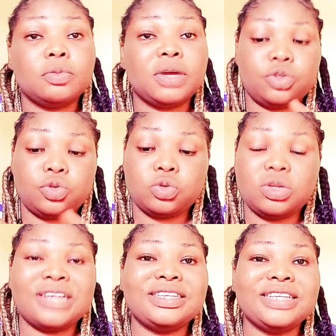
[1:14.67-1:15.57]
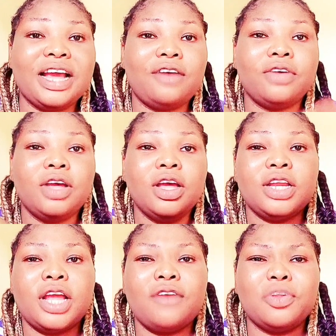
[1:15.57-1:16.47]
number 2. I think they have
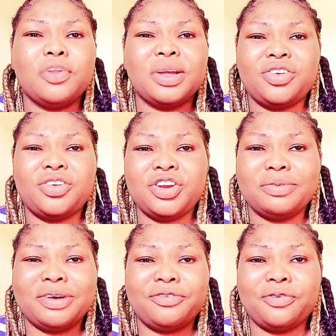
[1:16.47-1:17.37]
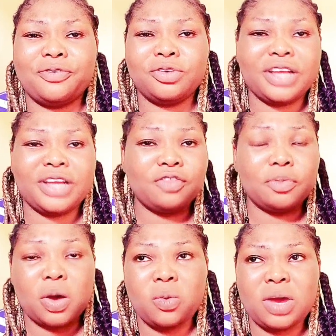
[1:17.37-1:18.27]
number 3, number 4. They have
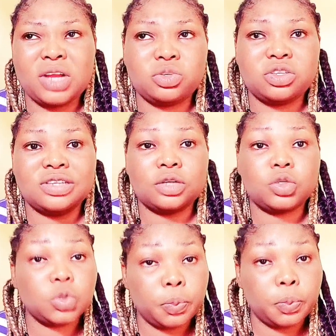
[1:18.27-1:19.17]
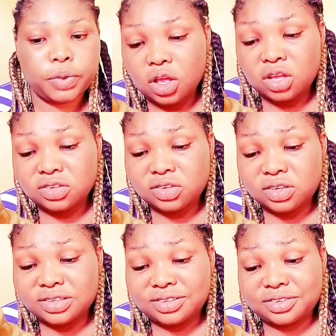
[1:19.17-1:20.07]
number 1, which is a soap. So
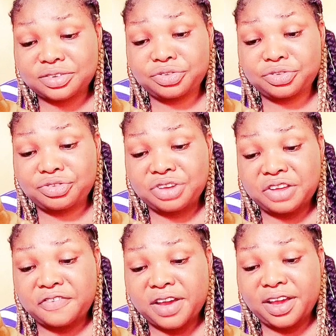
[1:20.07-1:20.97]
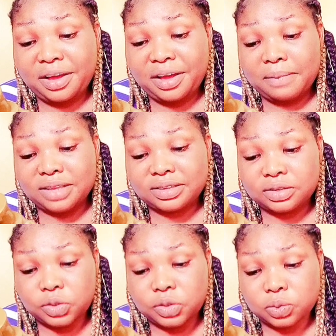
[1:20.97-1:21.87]
this is the Unifier
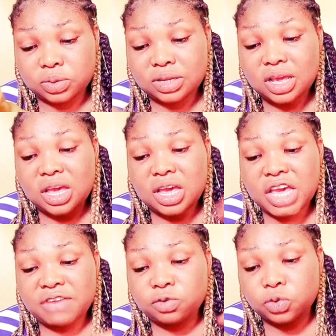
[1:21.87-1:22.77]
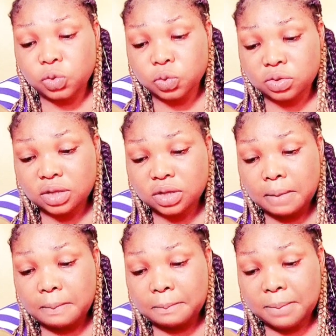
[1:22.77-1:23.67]
Maxi Tone, Even Tone,
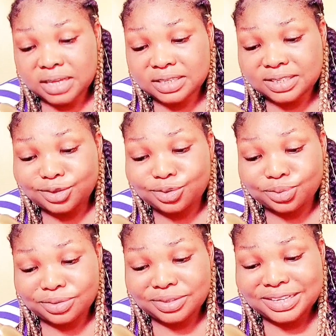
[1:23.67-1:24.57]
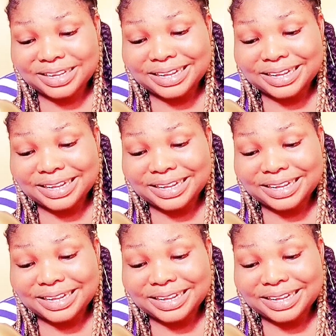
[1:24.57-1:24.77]
Maxi Tone